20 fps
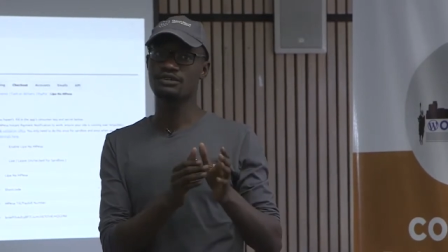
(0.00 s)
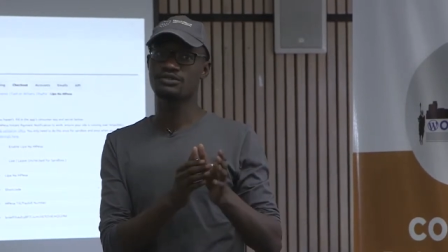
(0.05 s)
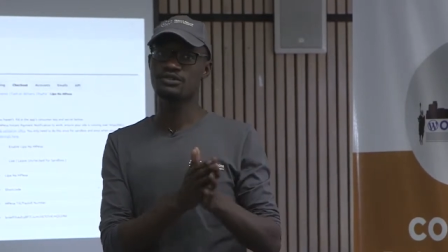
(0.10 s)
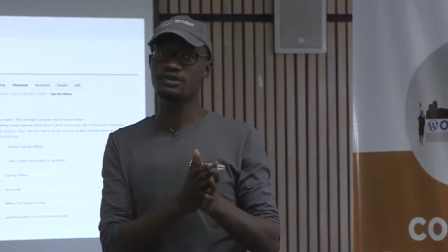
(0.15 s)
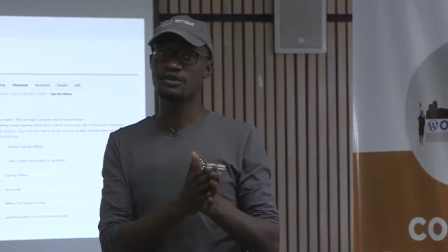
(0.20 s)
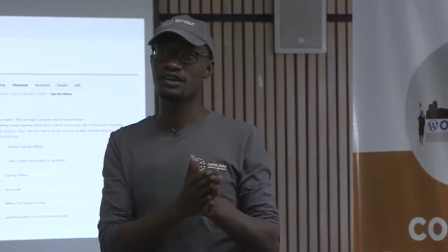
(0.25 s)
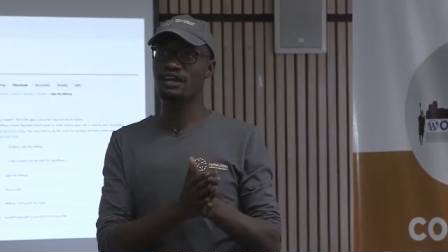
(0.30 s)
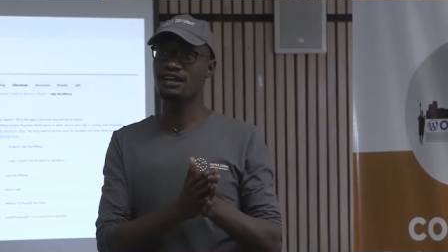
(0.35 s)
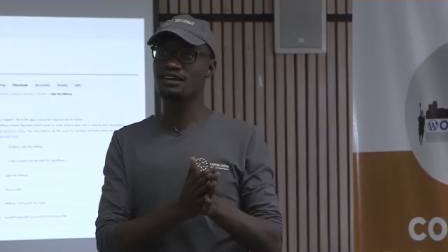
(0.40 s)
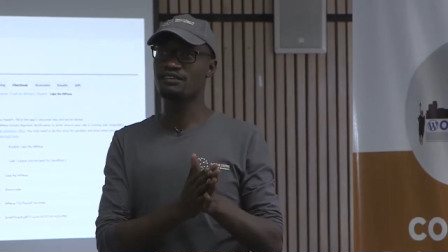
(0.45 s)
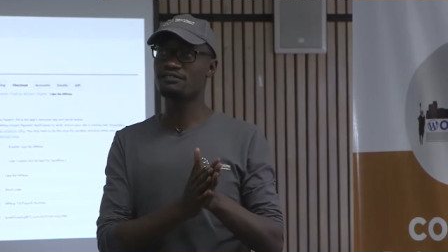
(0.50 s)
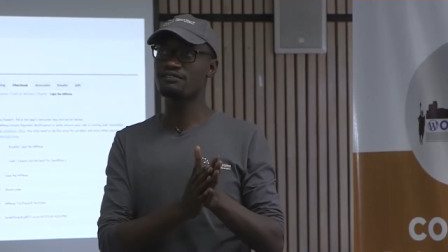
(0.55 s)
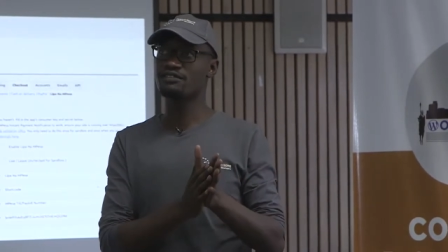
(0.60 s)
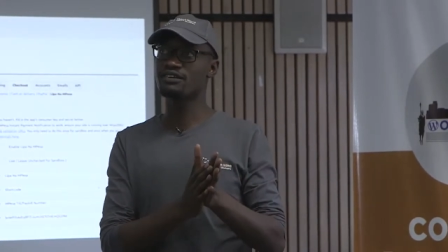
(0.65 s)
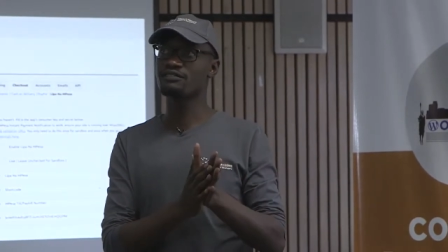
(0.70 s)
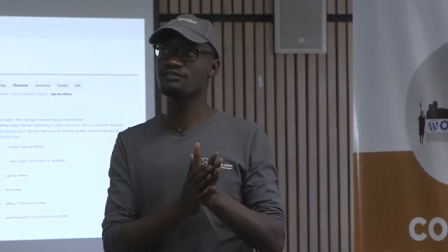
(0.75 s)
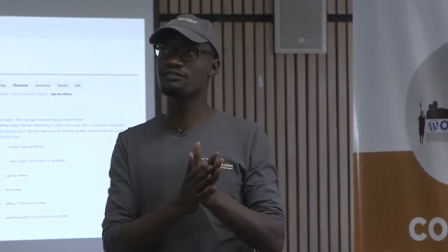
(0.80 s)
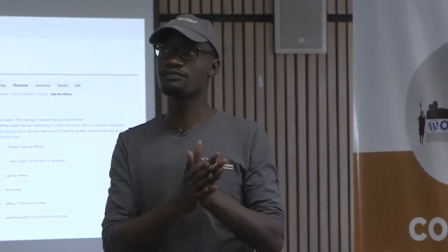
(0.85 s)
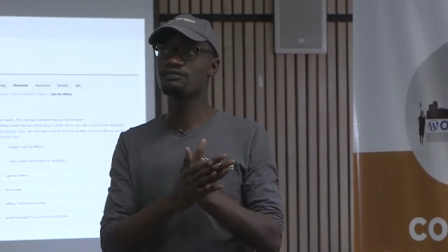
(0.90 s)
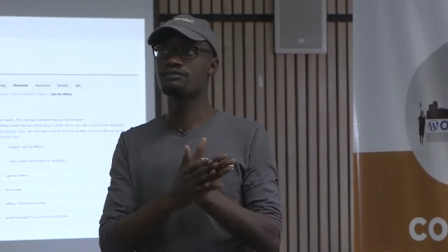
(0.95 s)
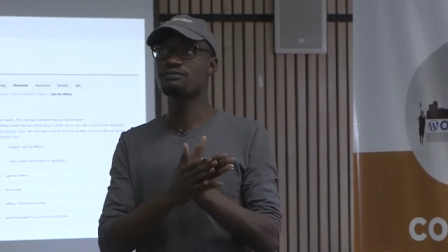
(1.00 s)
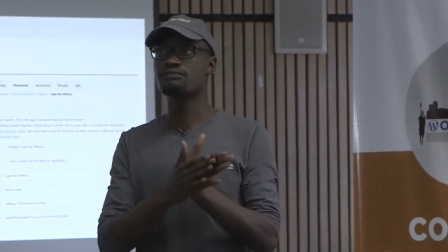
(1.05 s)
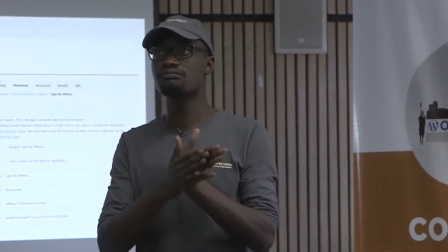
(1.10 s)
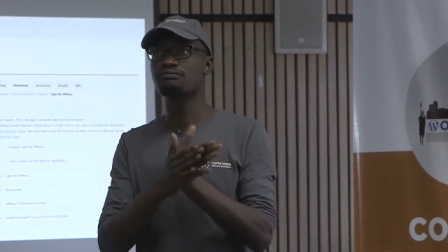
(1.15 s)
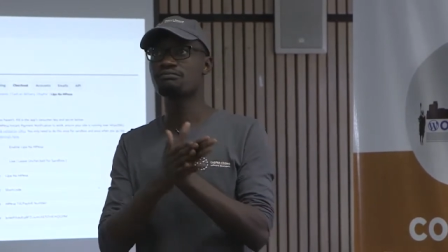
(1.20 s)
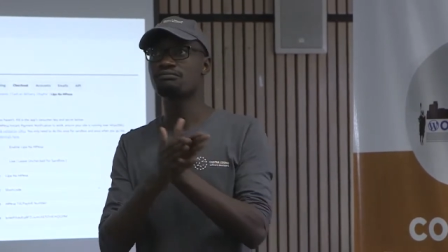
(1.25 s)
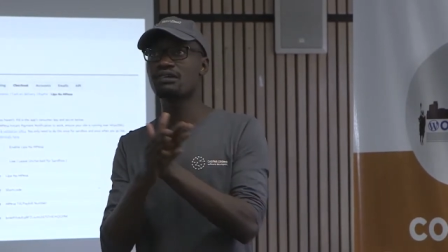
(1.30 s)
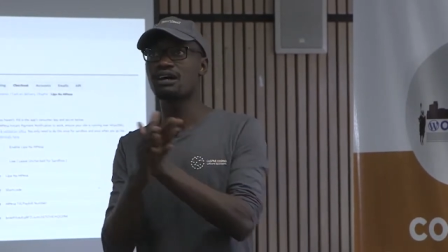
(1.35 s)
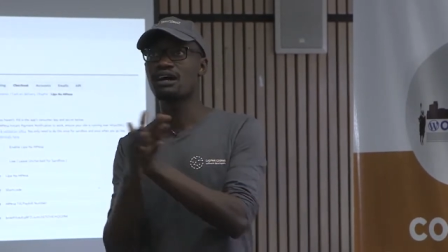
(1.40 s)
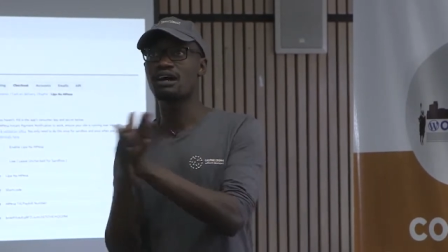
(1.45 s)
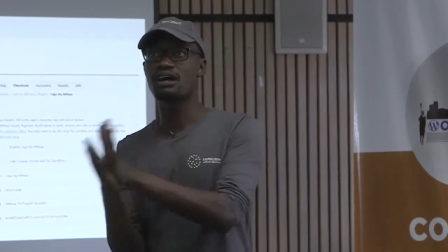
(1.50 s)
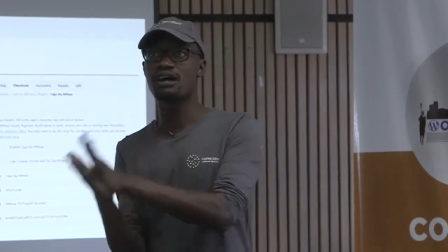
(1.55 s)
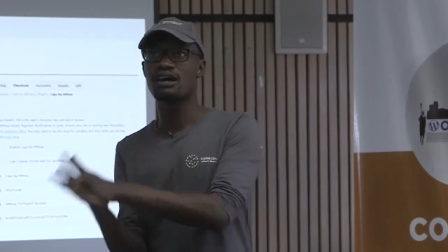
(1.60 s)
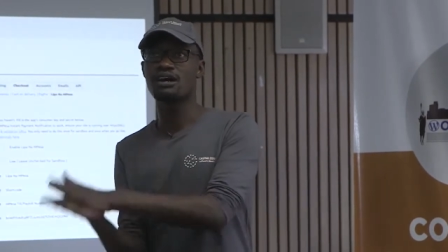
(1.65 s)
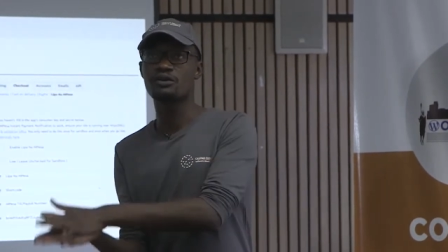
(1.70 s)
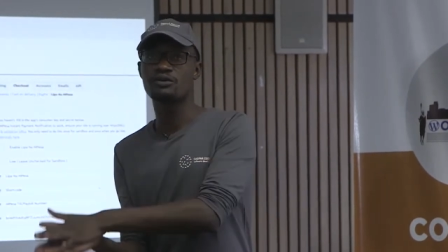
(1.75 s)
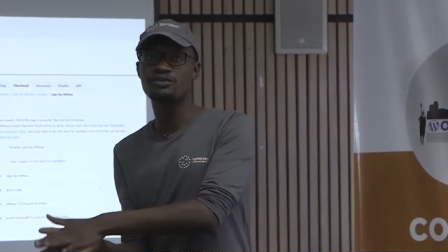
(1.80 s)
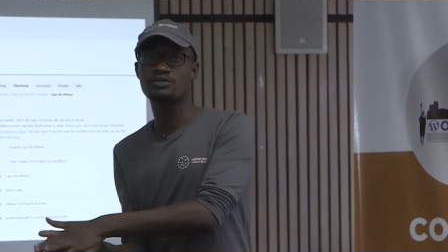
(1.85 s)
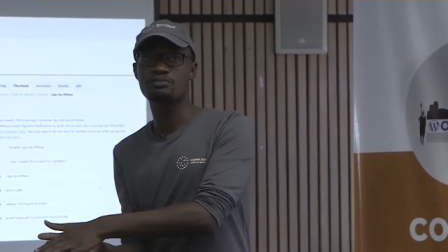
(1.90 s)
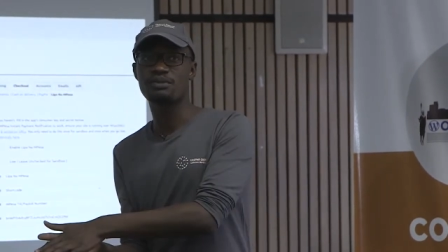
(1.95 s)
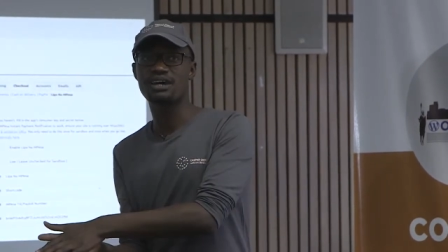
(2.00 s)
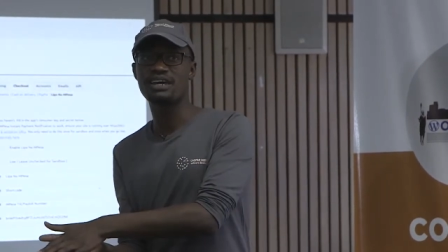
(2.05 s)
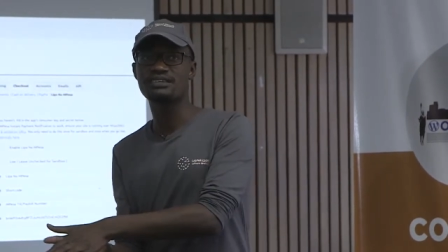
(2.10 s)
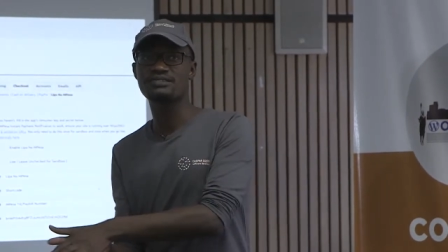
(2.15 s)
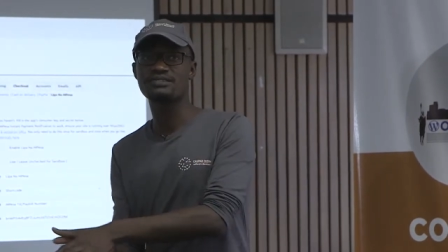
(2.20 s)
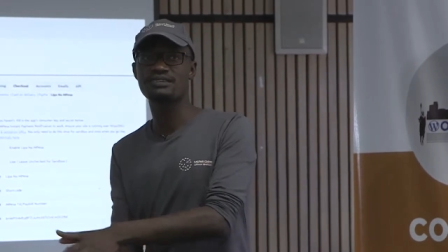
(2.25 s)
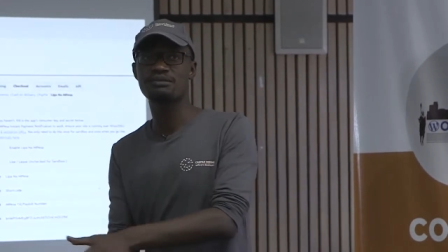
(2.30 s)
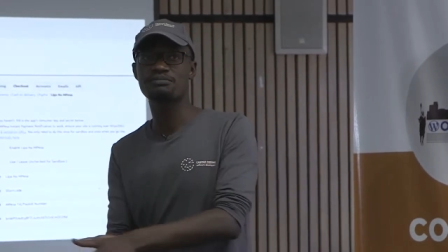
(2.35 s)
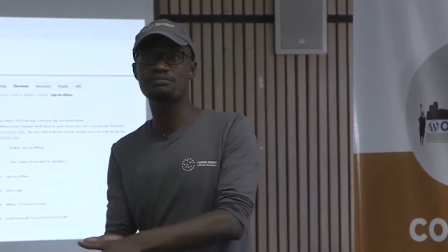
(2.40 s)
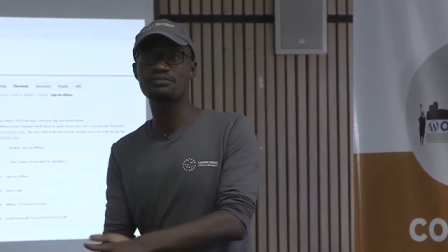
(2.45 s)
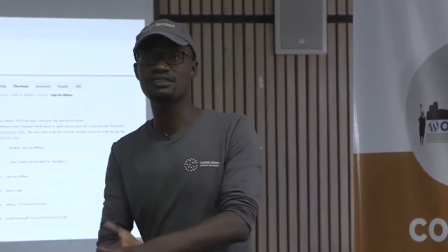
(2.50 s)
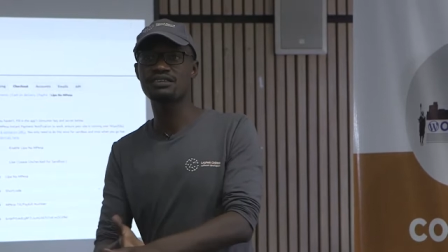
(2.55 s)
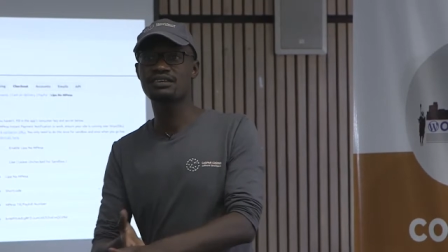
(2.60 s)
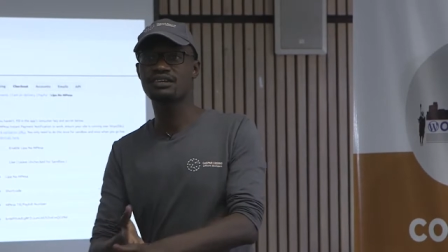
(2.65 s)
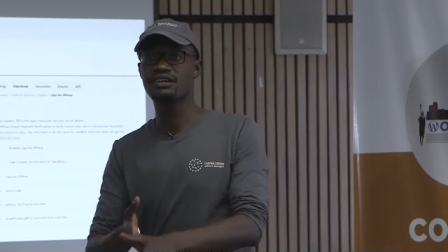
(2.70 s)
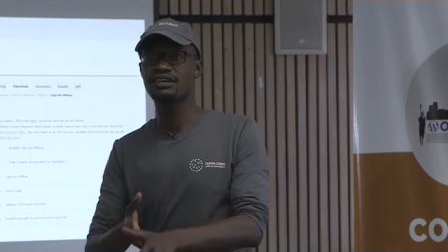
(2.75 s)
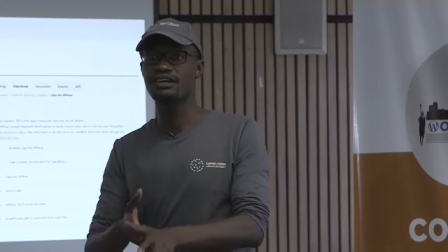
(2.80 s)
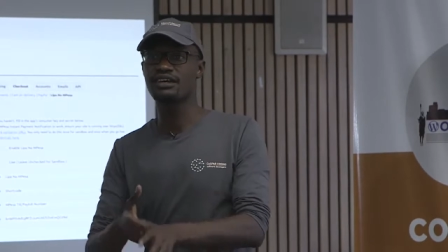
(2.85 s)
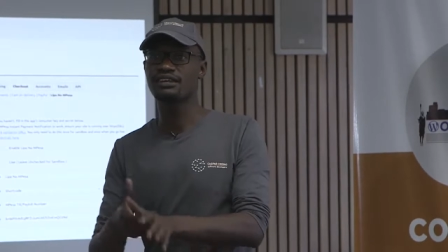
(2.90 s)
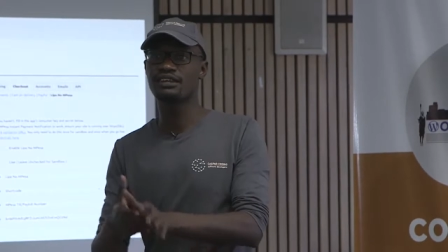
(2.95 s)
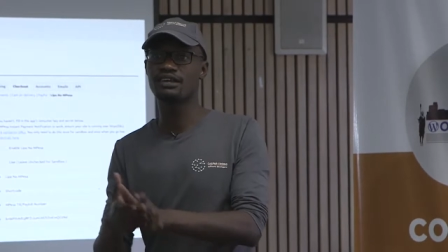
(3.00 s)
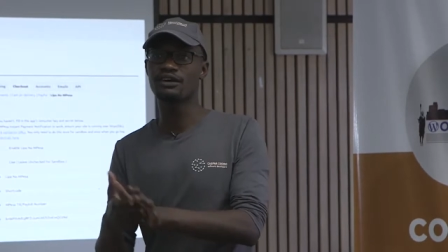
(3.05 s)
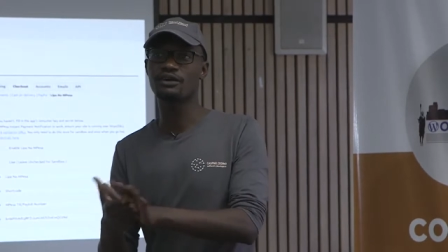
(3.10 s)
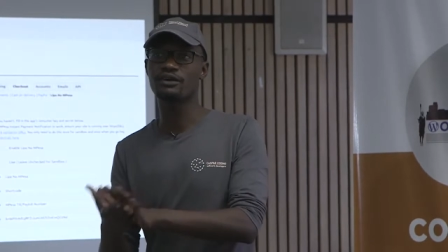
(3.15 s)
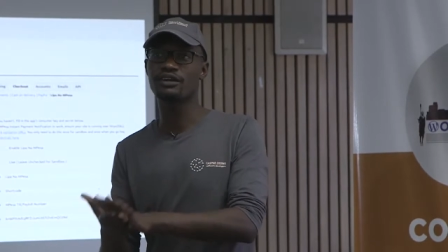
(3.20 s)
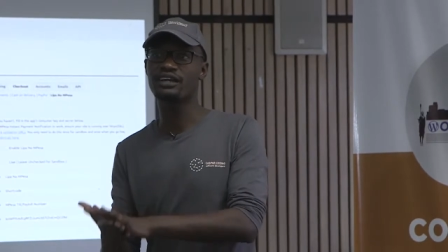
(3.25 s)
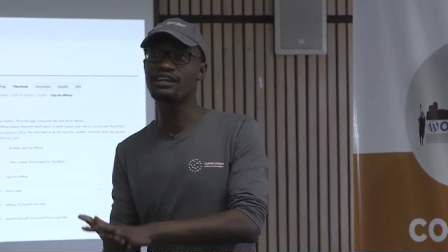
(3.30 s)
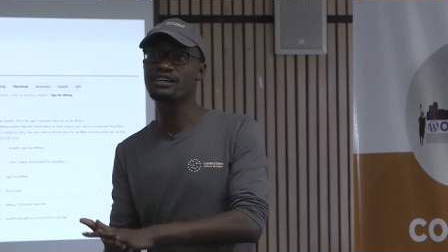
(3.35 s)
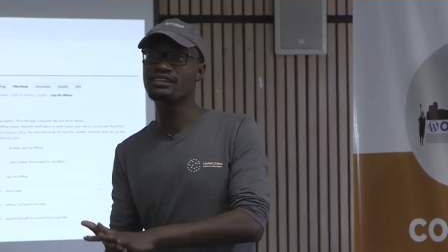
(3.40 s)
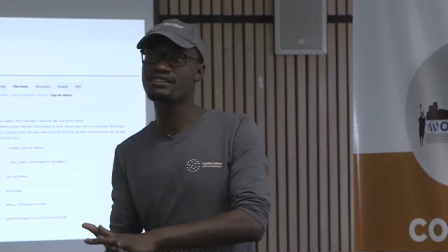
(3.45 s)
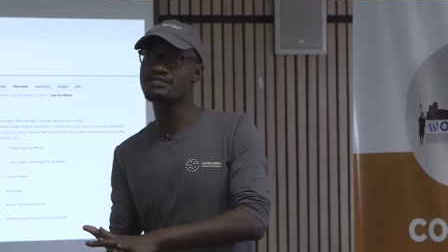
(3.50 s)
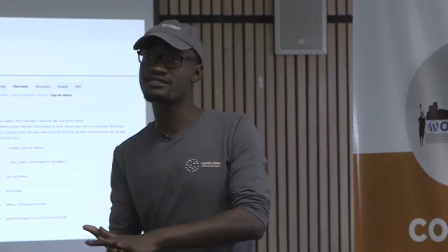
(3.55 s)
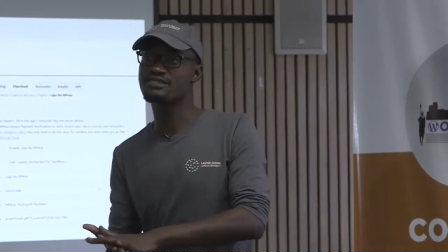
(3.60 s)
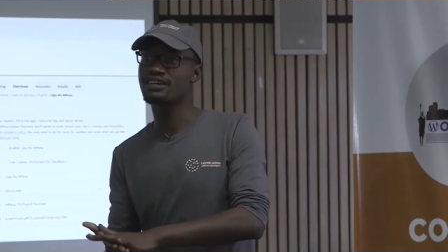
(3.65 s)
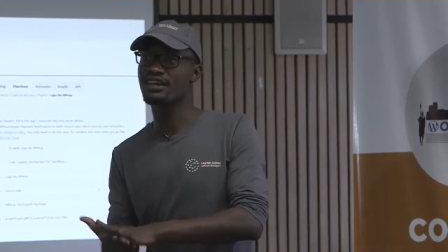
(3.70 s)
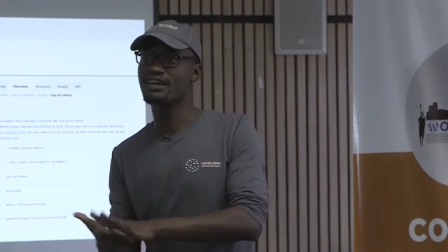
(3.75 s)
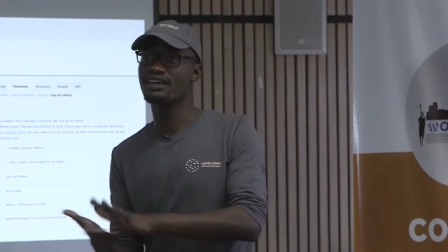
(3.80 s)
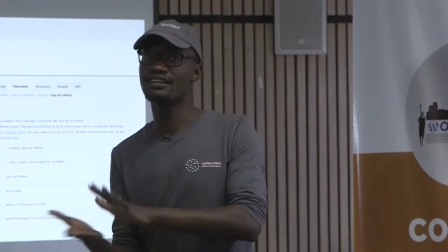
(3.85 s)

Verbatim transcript: So you have if I was buying something and the order is